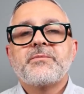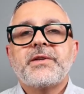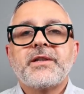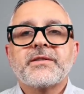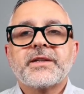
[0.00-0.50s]

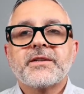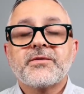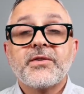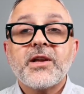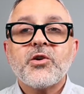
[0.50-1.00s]
Please like this
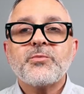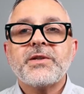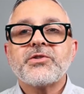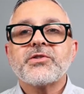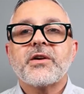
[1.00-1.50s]
video,
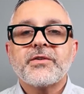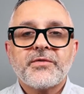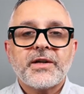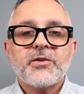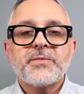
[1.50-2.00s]
please share it,
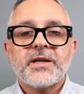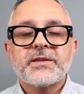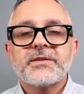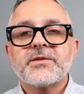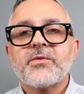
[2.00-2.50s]
follow me
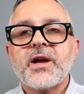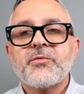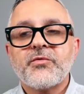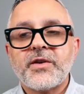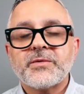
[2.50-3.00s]
on
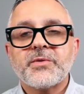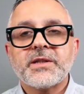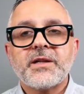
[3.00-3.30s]
Instagram and Facebook,